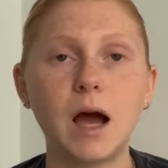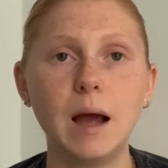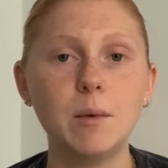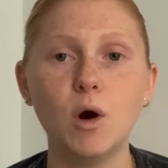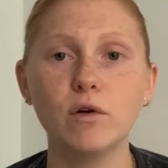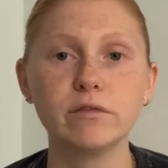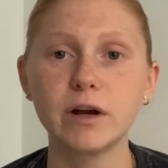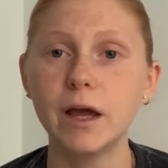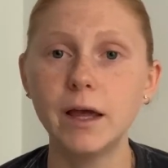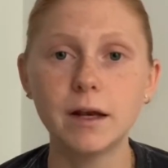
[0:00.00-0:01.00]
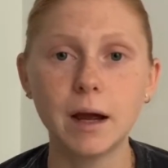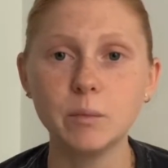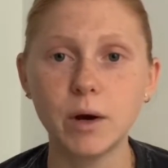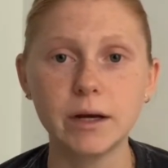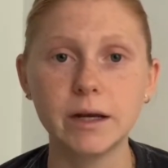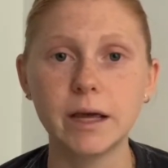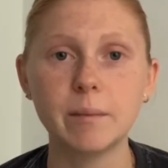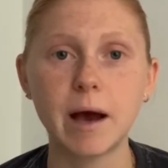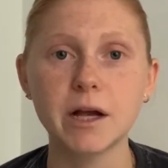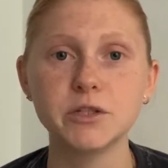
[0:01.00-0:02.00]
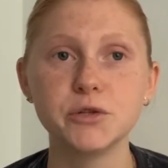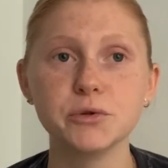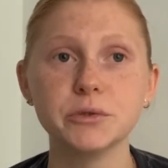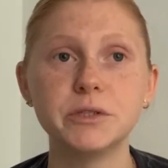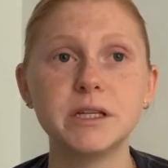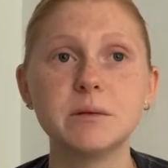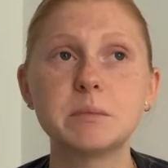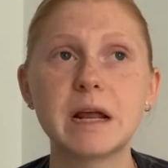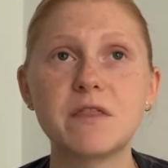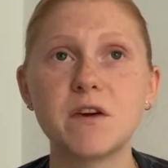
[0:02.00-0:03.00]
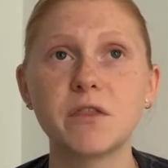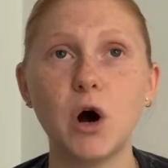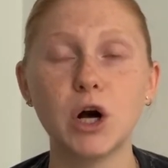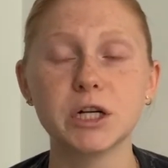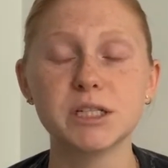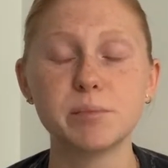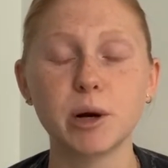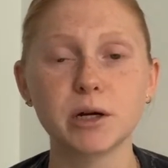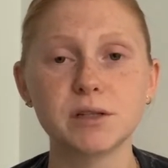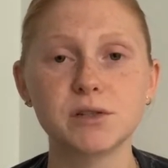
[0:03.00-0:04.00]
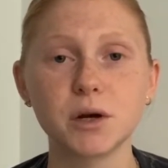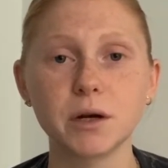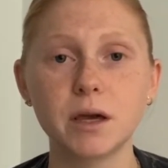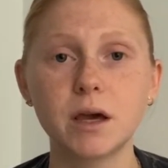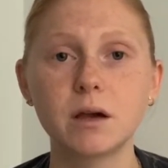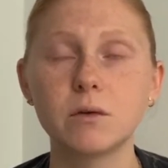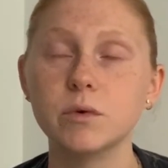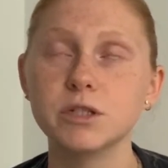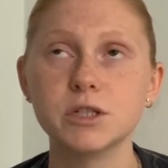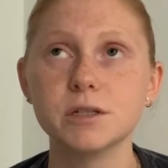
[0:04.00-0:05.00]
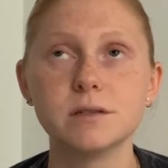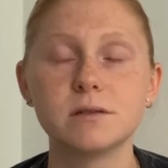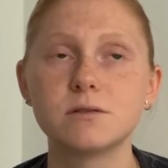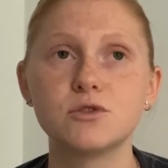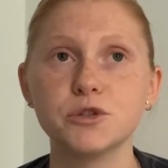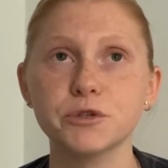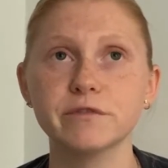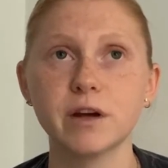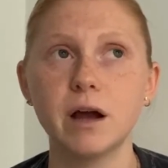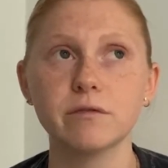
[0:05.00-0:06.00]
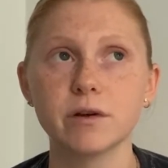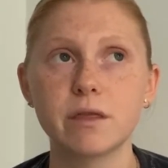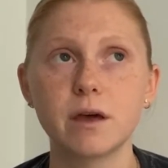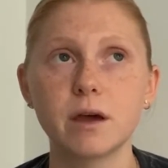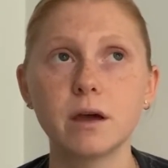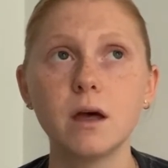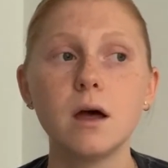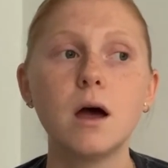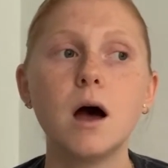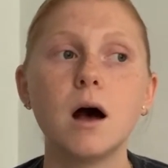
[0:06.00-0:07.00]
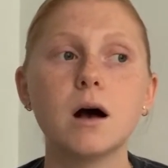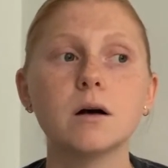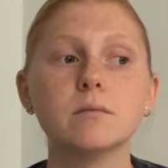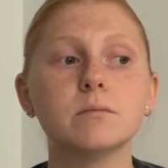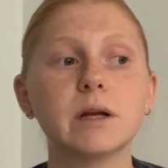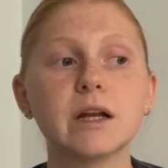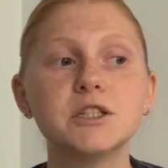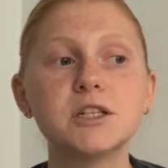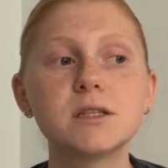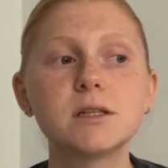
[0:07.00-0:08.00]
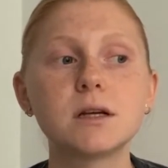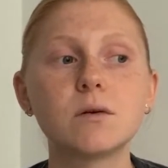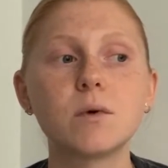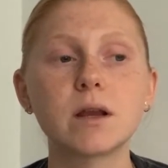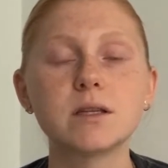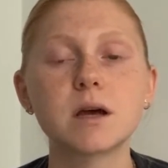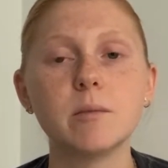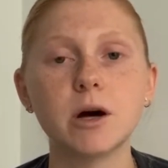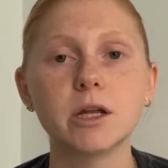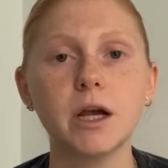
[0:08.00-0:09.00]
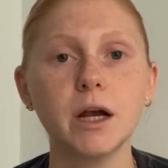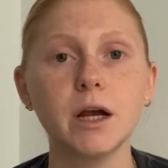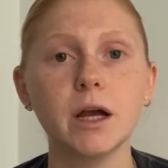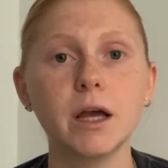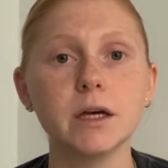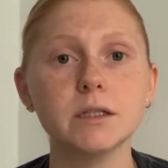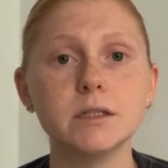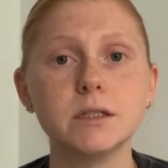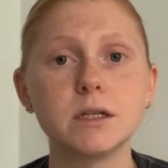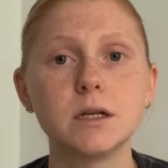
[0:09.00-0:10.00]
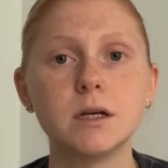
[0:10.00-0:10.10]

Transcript: I'm over it. I'm ready to get back into a routine, but I think the hardest part is starting, which is true for everything. Um, but I just wanted to come on here and